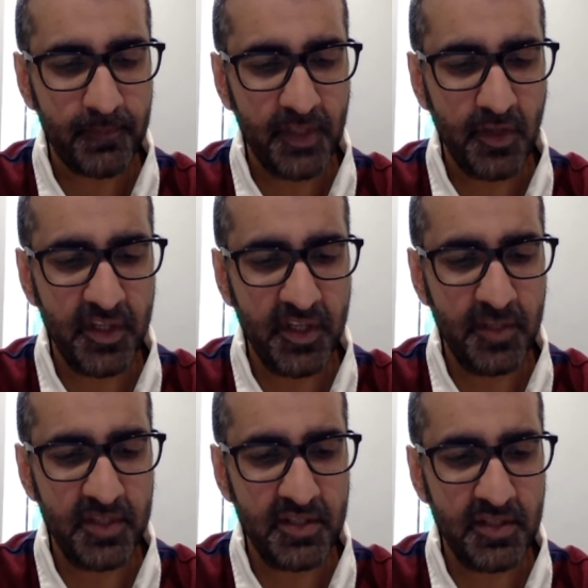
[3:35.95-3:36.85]
God, he had
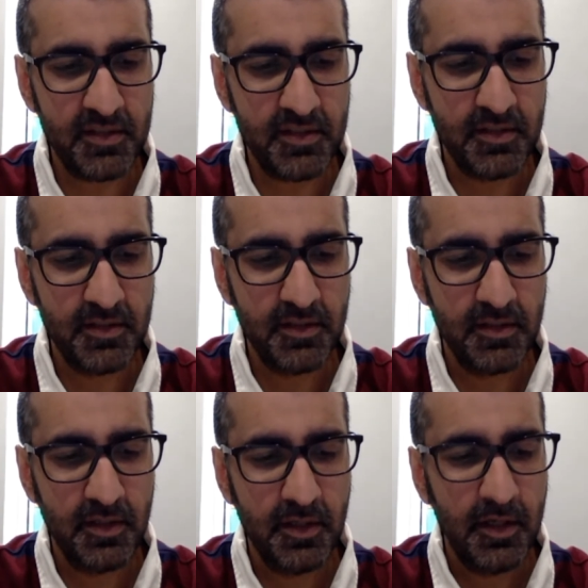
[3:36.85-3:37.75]
missed this.
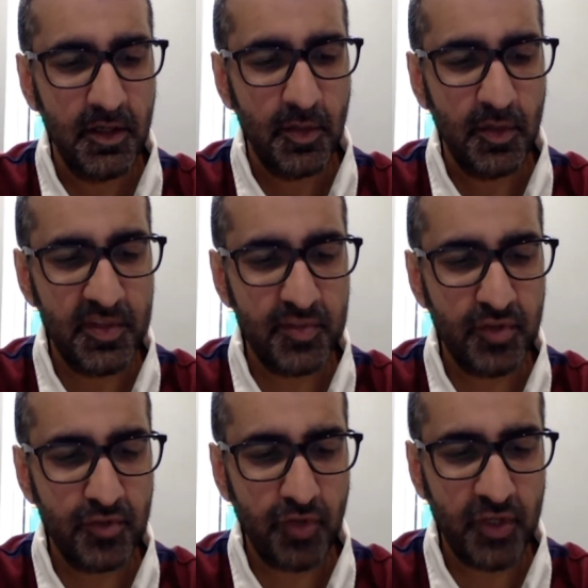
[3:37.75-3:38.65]
With his
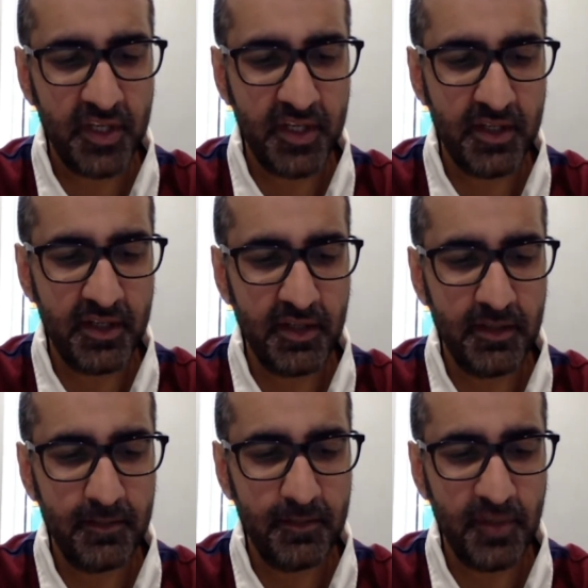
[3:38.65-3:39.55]
brother Ronnie in India,
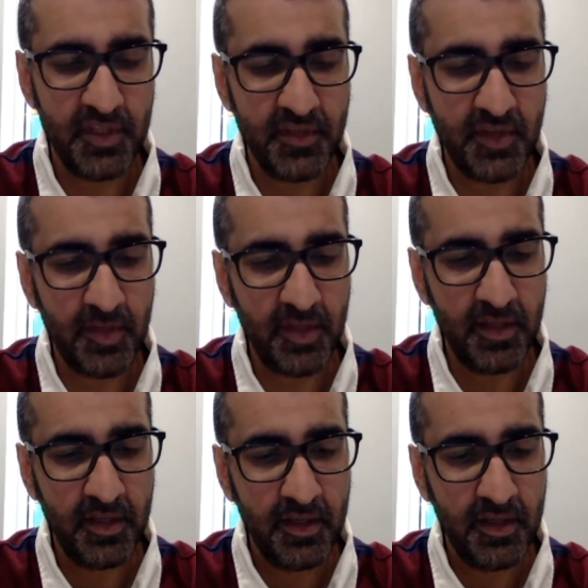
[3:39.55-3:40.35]
with his family,